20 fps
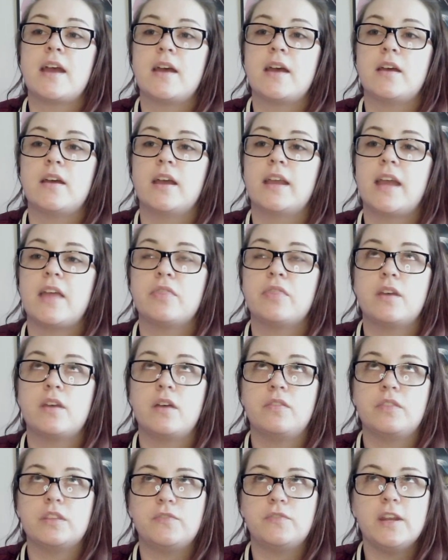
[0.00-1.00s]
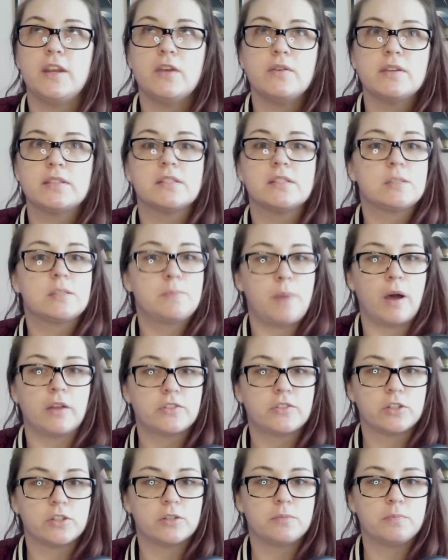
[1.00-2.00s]
again, this video isn't
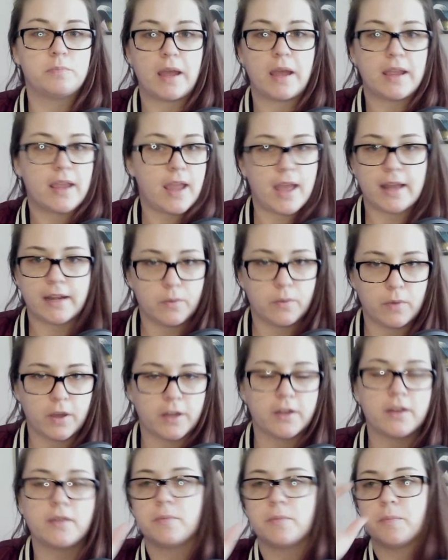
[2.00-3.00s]
sponsored by anyone,